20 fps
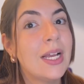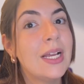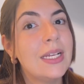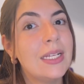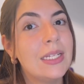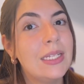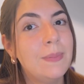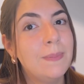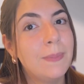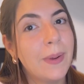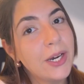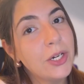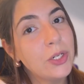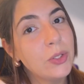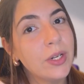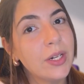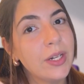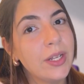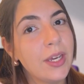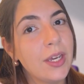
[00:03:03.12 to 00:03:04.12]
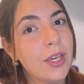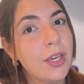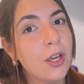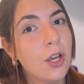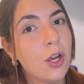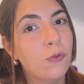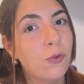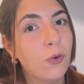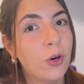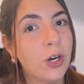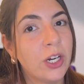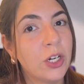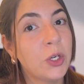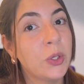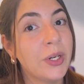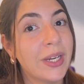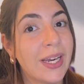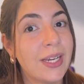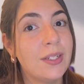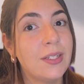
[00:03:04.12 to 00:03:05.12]
especially for
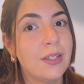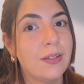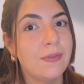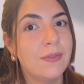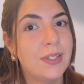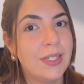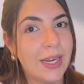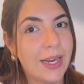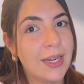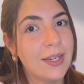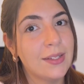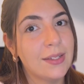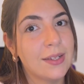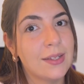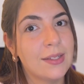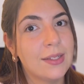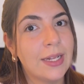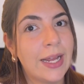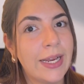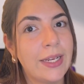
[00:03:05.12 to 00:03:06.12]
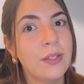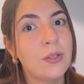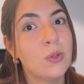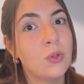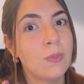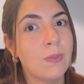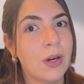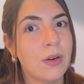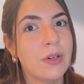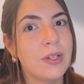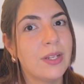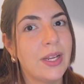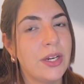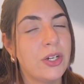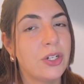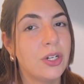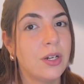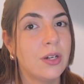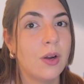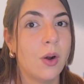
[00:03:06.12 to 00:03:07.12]
creative tasks like
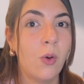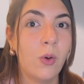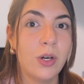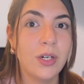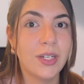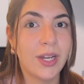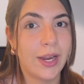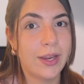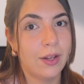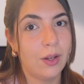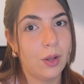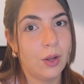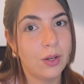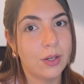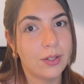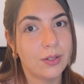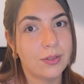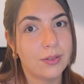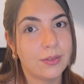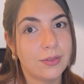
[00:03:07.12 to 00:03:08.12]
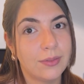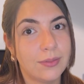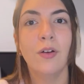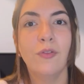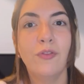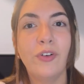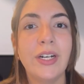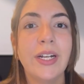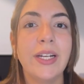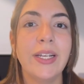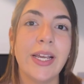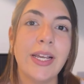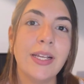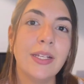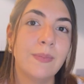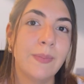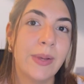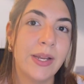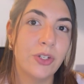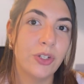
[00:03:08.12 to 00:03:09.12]
summarization or dialogue. For the
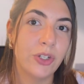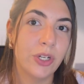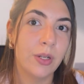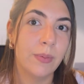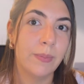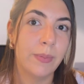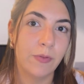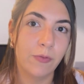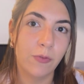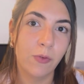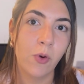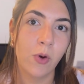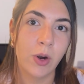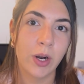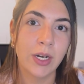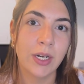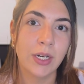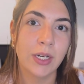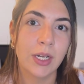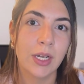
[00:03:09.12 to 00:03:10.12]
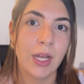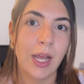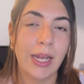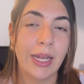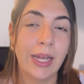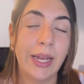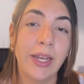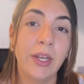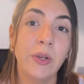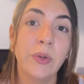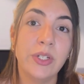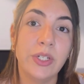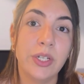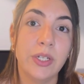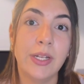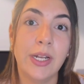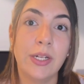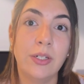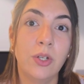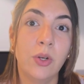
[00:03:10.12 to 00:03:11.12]
case mentioned before, languages
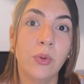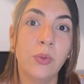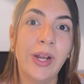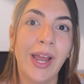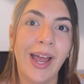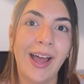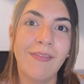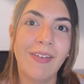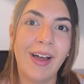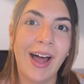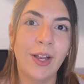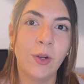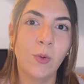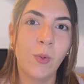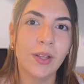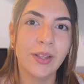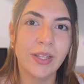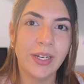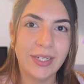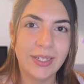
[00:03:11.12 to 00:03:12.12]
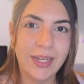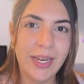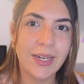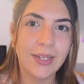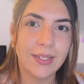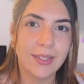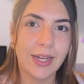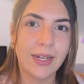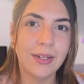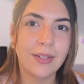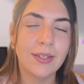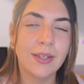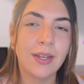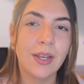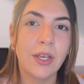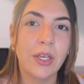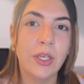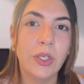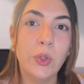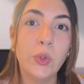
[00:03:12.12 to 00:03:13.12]
that don't have high-quality datasets,
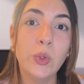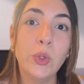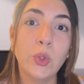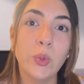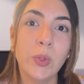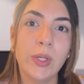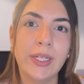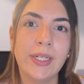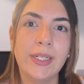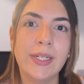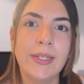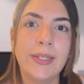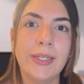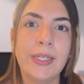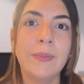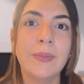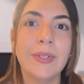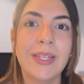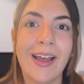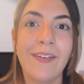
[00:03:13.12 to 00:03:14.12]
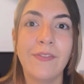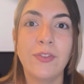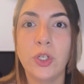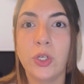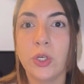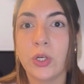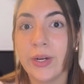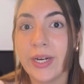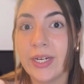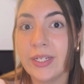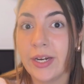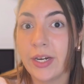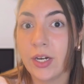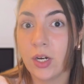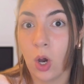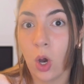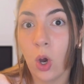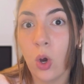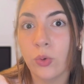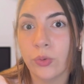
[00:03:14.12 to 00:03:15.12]
usually the teams have to create their
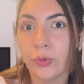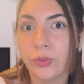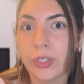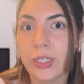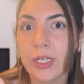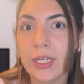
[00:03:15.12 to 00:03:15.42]
own.